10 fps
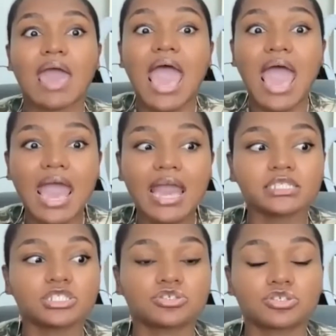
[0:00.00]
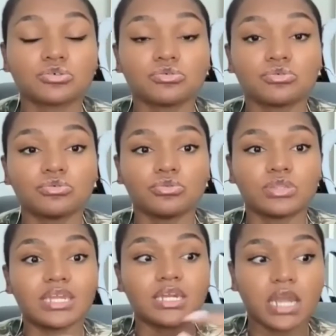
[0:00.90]
adds to
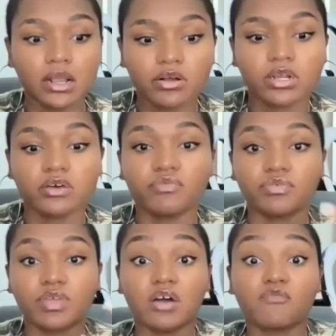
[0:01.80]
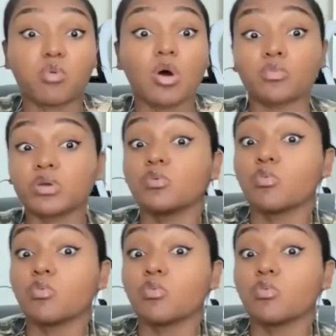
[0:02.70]
the narrative of what we